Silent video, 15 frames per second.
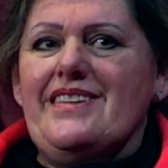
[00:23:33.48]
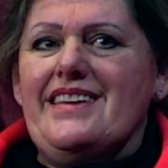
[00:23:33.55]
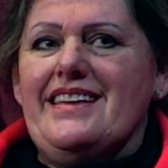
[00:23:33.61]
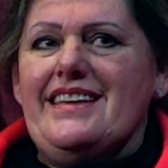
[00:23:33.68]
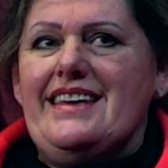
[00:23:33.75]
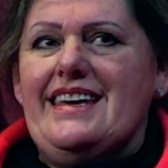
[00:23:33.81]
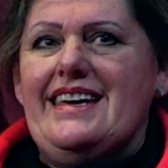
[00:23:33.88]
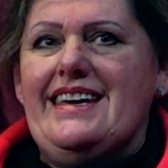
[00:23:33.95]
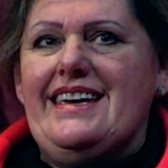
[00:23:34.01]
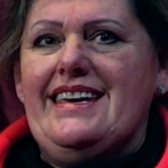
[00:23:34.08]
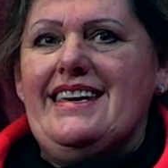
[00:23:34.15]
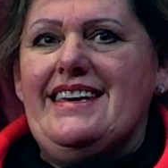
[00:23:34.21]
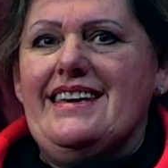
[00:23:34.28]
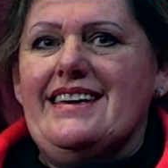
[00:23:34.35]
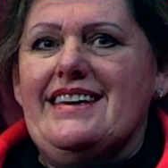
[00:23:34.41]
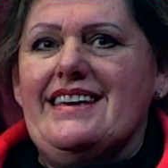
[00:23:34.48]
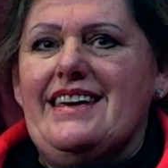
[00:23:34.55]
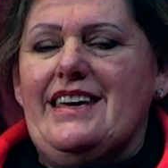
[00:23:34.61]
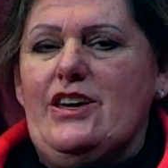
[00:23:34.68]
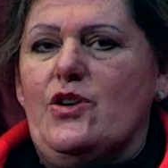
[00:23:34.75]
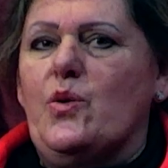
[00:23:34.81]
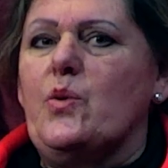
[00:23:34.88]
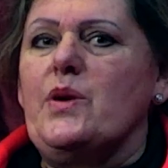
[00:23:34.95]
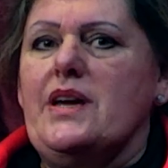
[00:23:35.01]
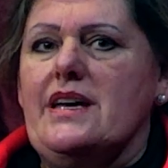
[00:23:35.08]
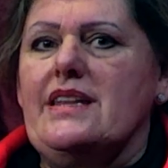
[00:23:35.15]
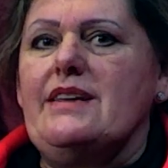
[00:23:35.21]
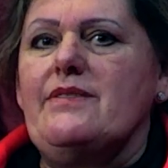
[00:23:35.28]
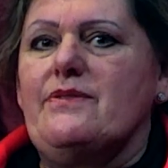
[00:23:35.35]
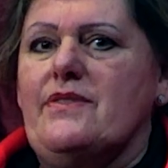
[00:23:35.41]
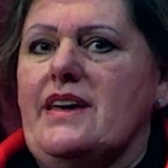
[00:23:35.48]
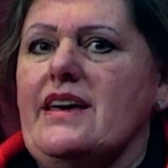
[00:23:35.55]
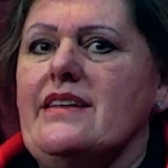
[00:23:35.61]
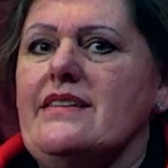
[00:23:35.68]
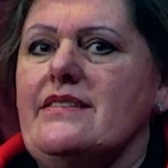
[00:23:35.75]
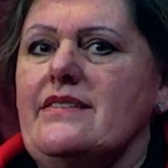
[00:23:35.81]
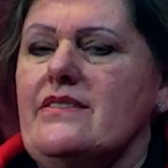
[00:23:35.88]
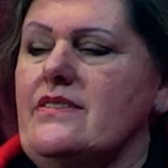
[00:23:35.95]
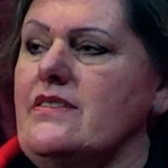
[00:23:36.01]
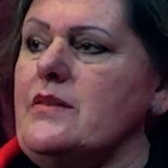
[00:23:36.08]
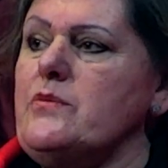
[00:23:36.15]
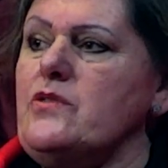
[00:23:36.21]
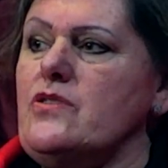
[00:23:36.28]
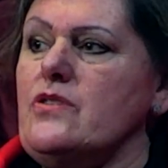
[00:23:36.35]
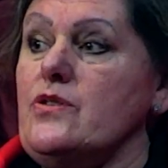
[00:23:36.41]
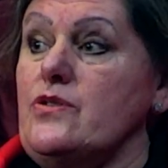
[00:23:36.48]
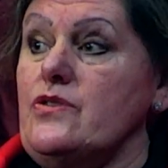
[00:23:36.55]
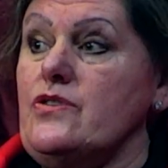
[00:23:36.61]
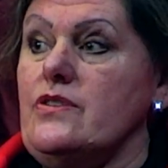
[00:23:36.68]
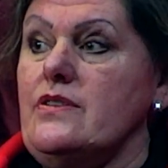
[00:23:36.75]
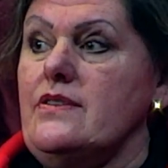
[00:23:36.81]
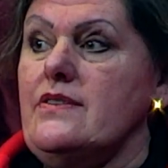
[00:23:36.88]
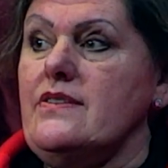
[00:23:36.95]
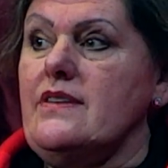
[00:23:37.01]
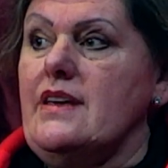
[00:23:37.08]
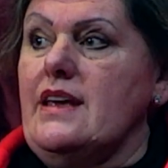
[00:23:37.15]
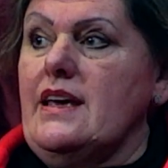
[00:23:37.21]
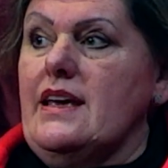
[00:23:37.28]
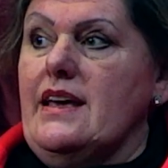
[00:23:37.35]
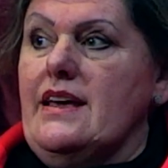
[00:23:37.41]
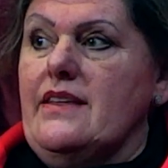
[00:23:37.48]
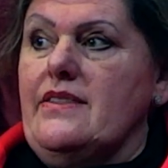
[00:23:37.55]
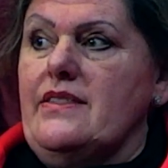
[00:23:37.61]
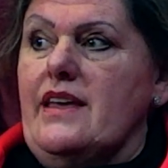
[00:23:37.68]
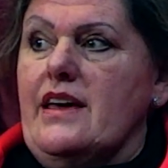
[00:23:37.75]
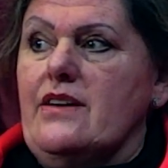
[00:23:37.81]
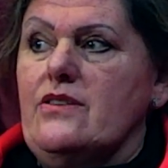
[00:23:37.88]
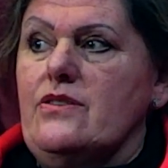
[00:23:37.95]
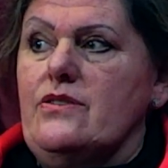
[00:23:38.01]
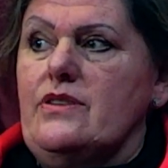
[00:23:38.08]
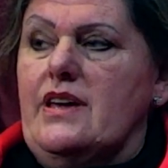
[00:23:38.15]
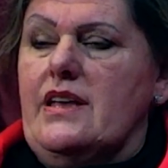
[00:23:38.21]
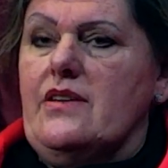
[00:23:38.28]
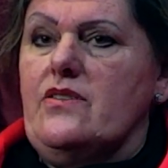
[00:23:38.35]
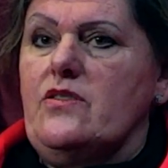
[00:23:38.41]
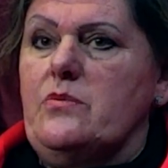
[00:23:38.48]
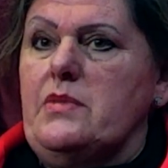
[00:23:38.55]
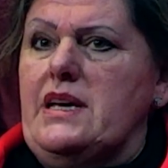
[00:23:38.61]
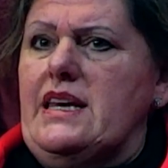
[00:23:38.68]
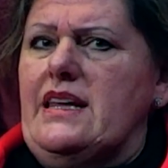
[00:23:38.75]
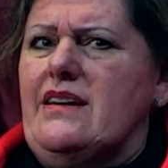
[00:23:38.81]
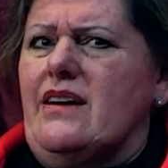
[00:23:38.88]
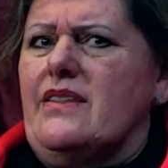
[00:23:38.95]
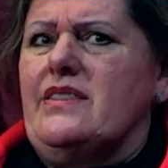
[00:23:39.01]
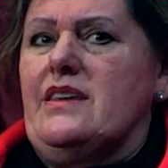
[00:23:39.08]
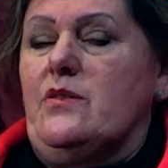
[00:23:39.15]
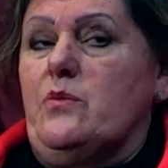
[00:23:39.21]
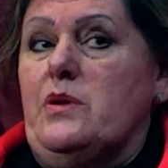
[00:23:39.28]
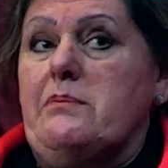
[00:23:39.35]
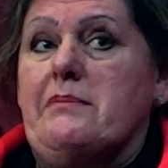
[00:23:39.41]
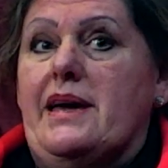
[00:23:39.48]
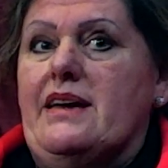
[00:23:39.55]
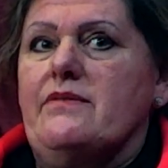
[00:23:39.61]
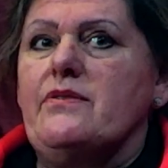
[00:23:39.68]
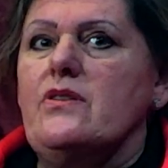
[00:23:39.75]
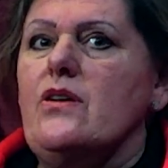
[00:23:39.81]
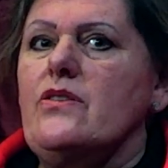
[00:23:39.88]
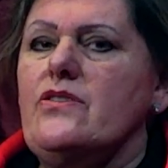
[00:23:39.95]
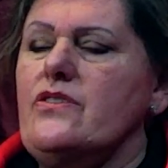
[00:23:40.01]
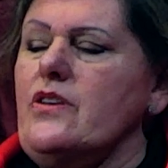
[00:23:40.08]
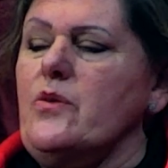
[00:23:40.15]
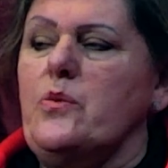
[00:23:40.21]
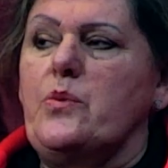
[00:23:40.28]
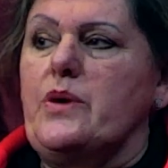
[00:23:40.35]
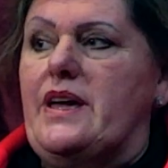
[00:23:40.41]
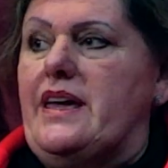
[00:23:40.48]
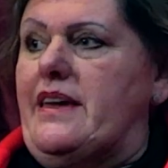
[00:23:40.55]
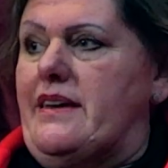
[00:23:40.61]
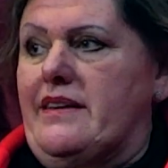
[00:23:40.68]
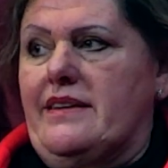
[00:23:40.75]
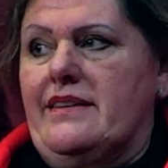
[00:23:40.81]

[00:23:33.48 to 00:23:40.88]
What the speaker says: he quickly found some solutions that could get us meeting. I think we may have lost a week.